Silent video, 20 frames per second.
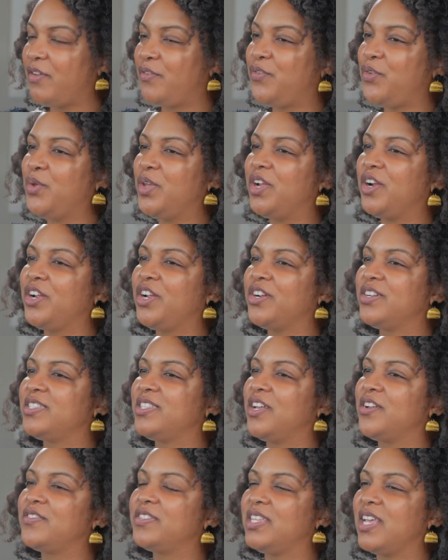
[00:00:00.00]
If you hear
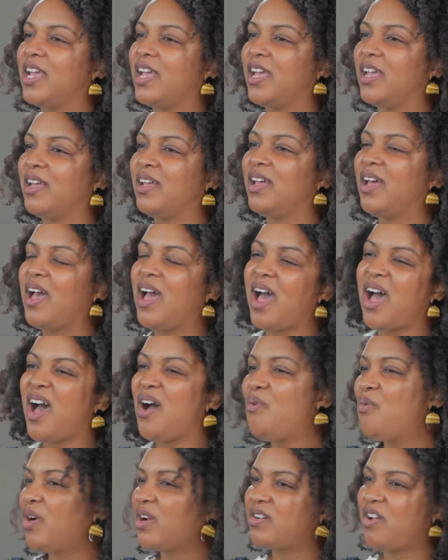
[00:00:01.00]
yourself saying,
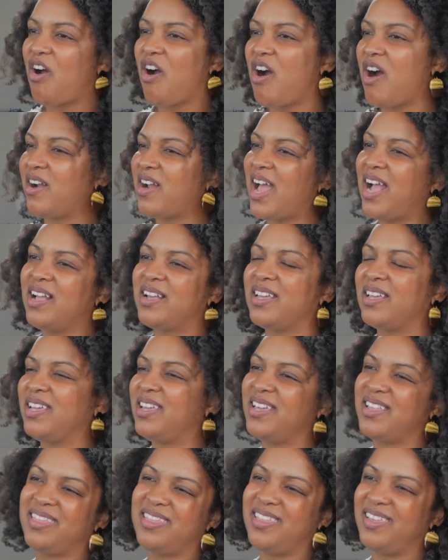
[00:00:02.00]
I worked hard, I can
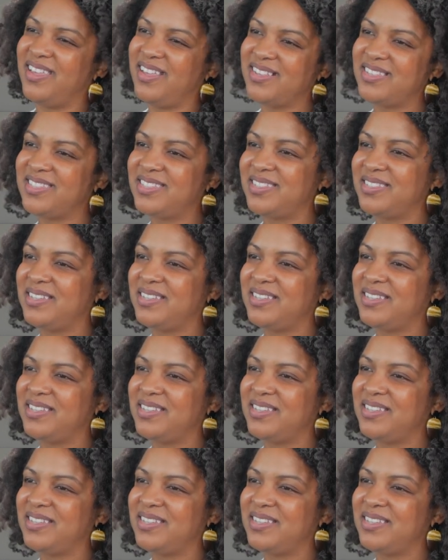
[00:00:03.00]
get this,